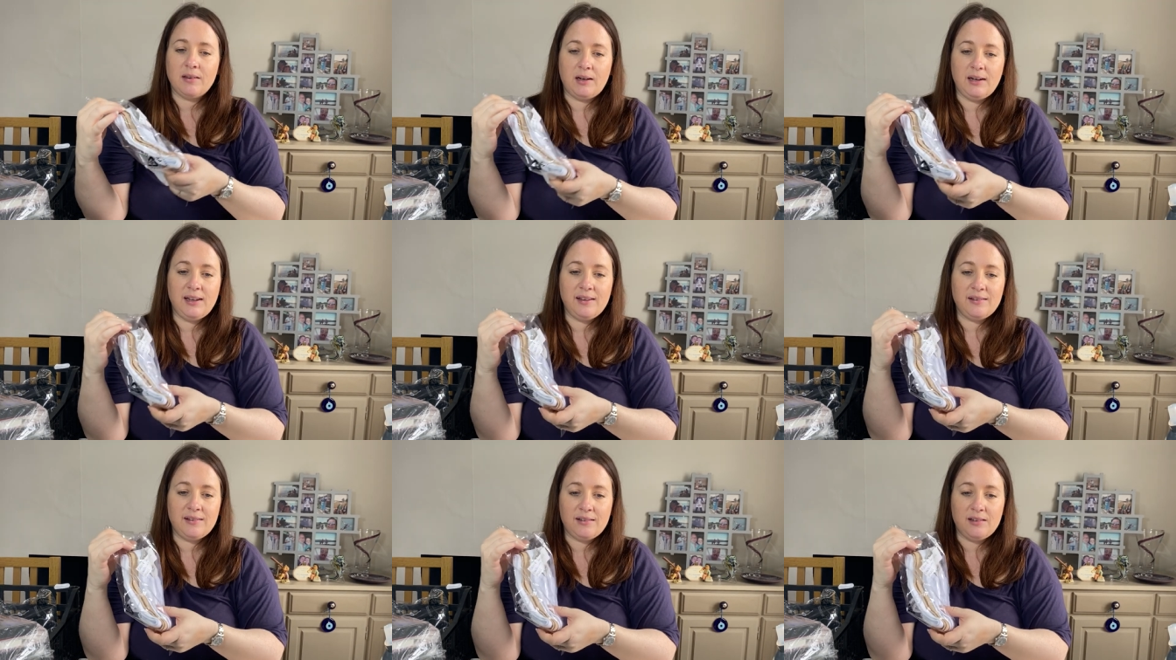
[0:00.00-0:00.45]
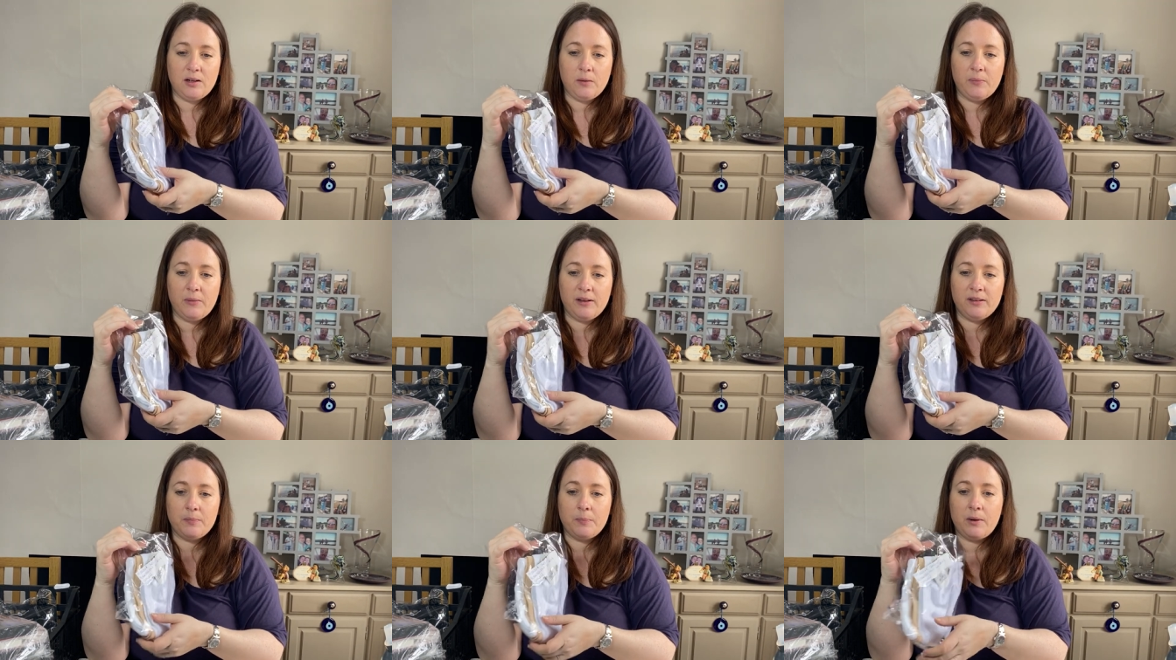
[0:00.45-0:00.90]
I listed
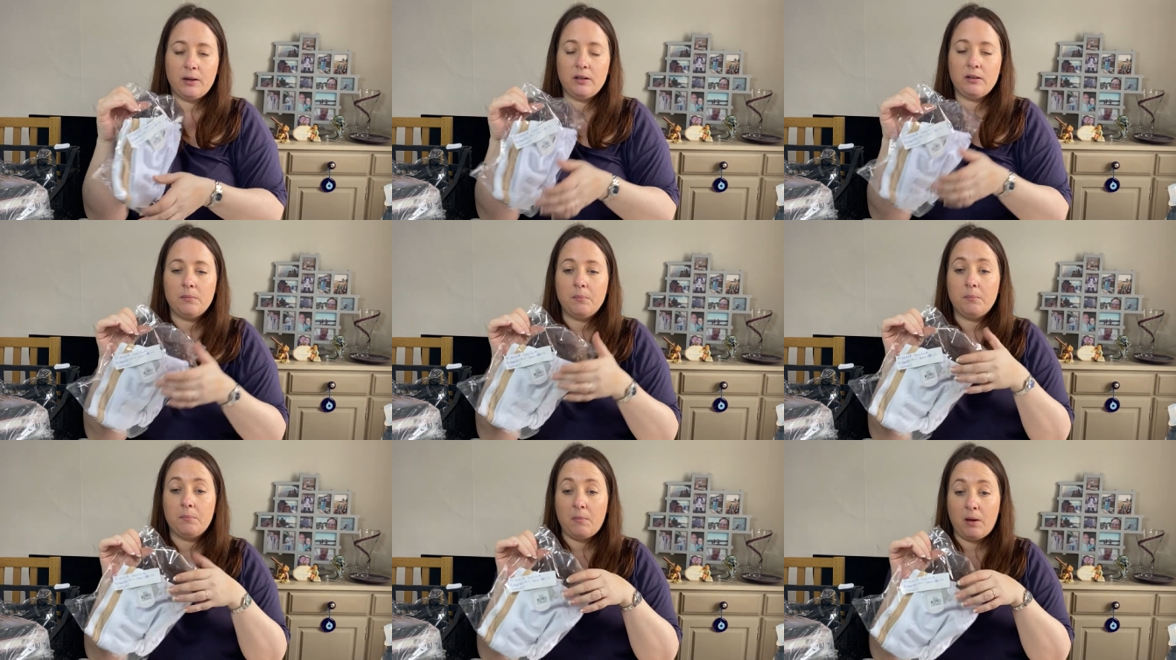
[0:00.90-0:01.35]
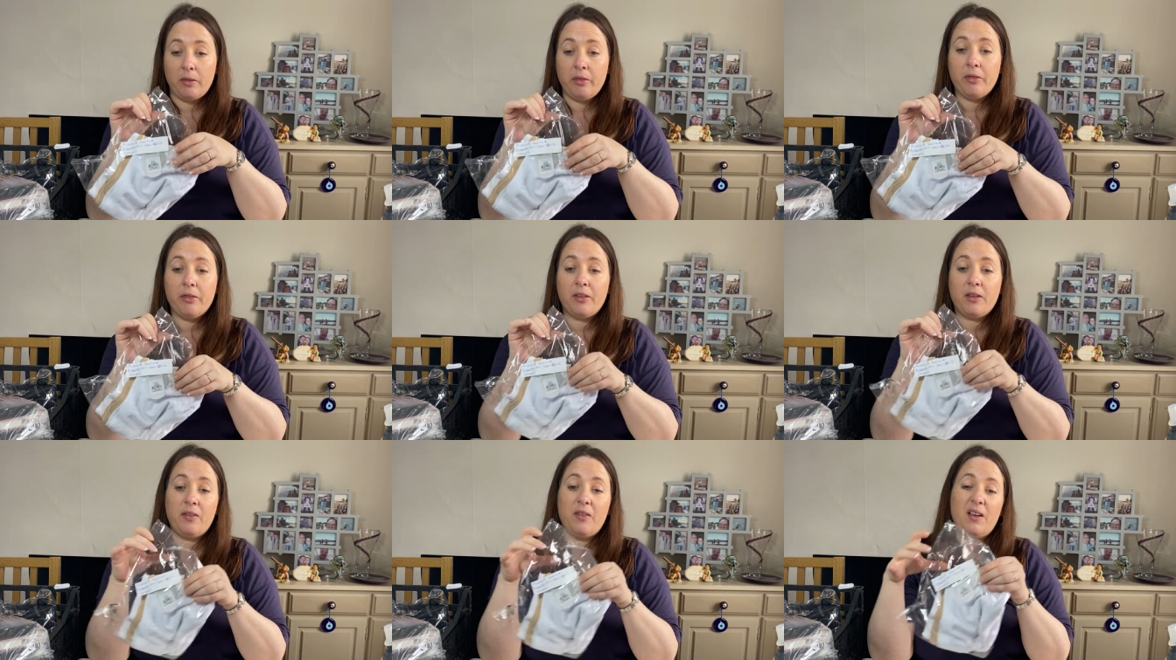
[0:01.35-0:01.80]
them this month,
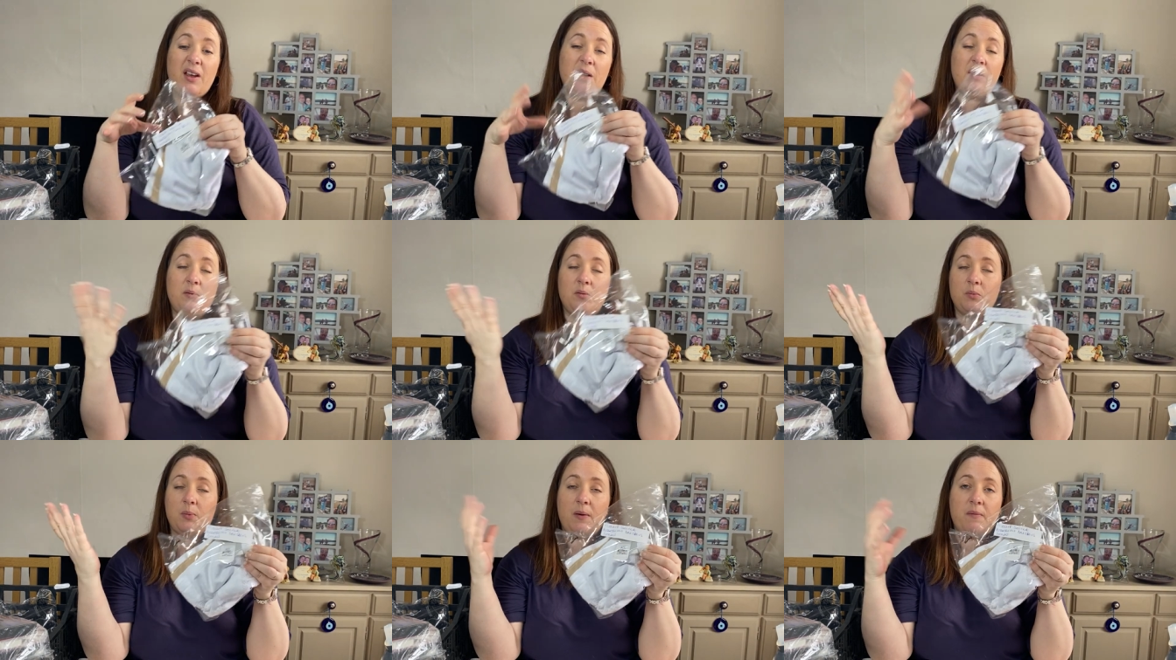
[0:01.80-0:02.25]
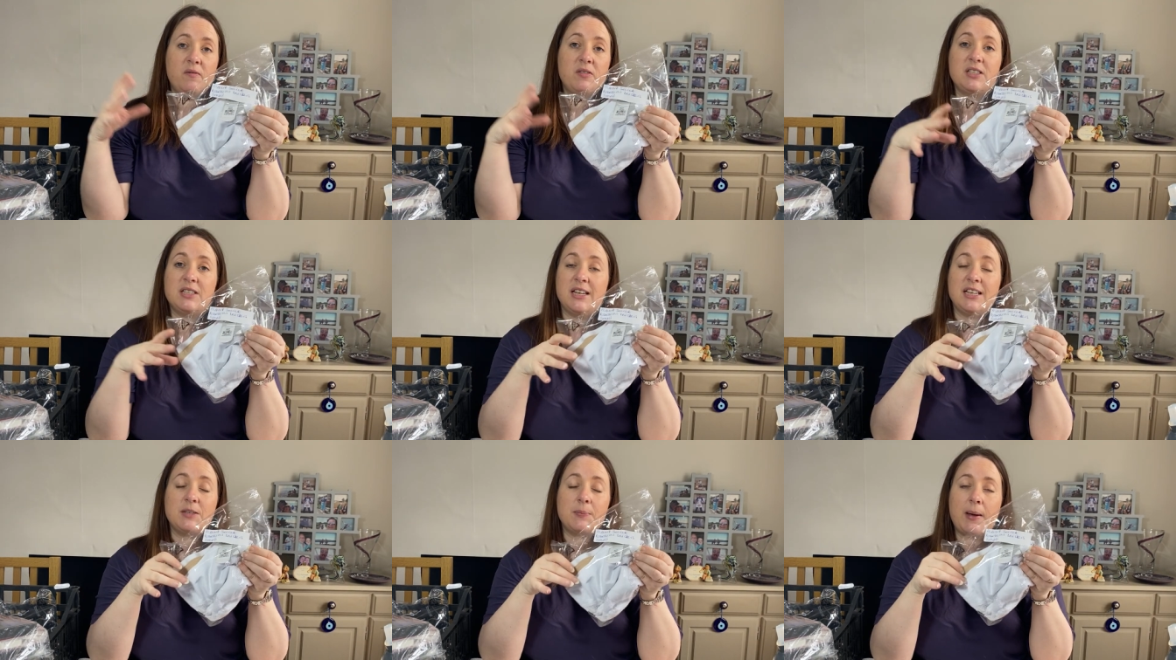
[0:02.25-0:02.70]
month and they went for
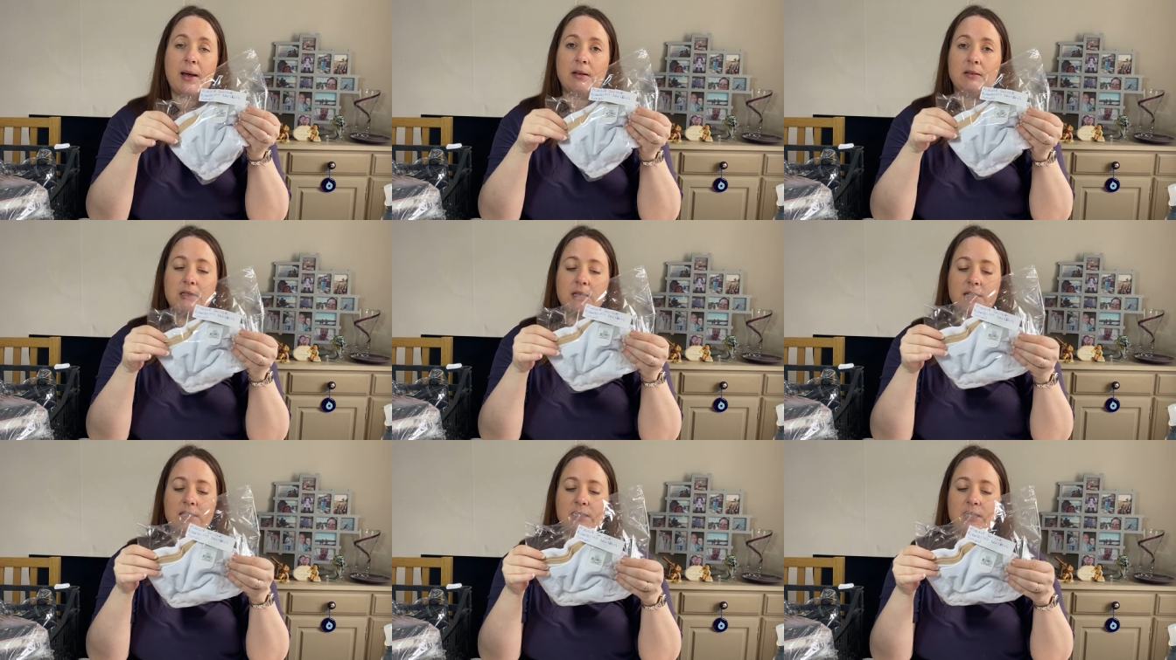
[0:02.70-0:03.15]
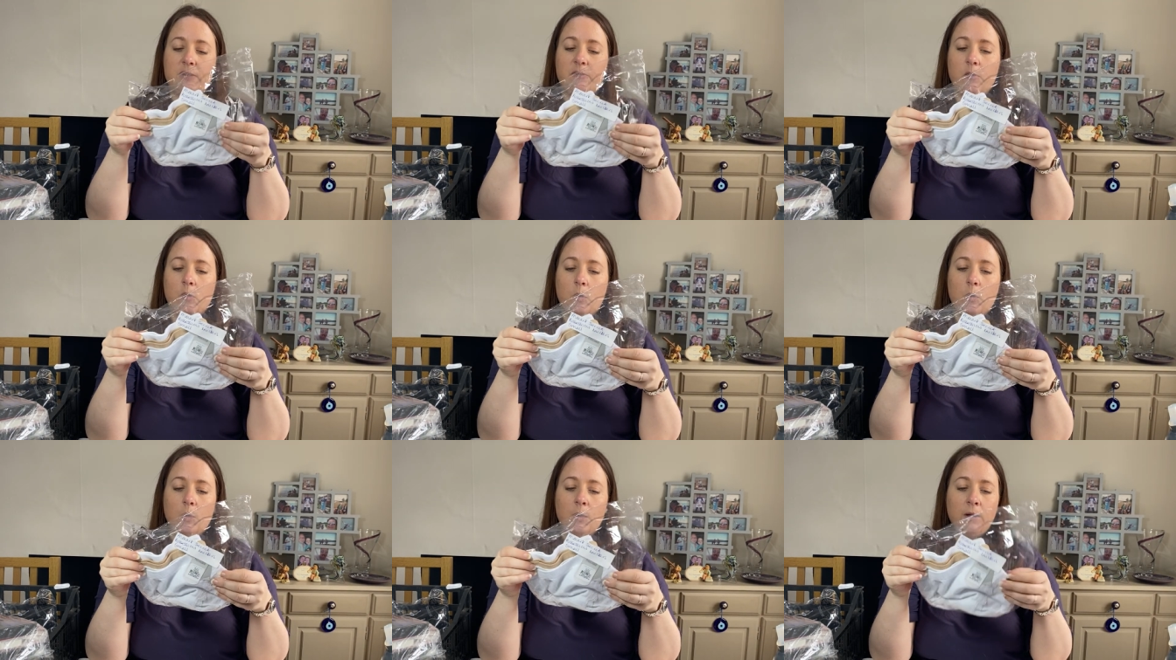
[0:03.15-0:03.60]

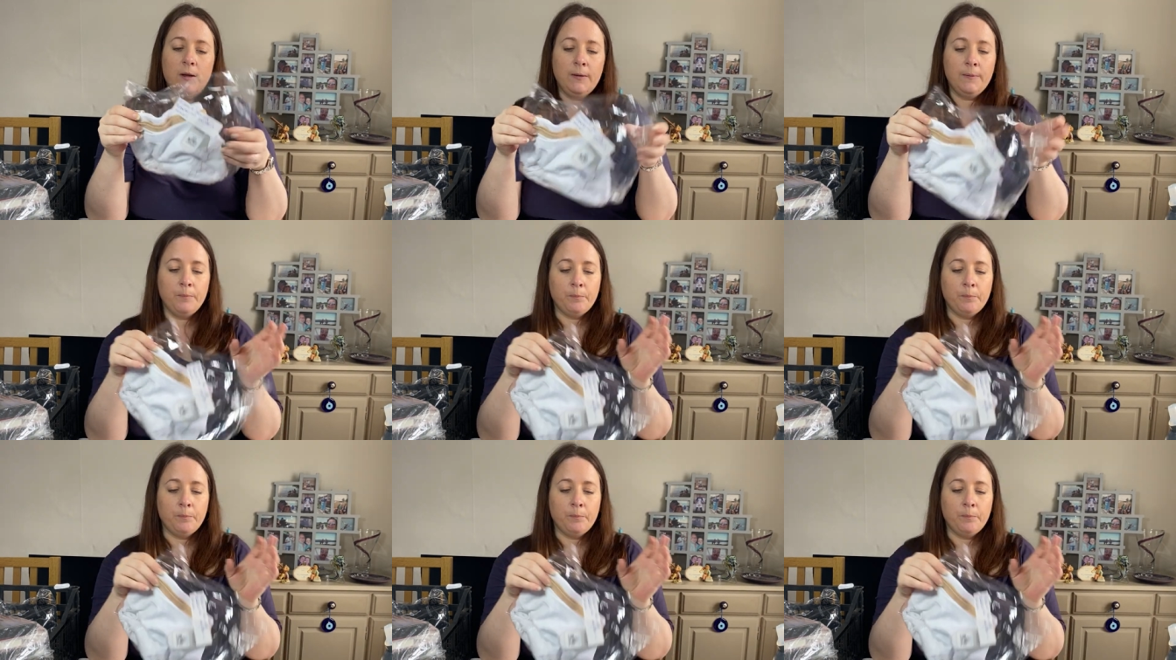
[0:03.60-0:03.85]
£6.64.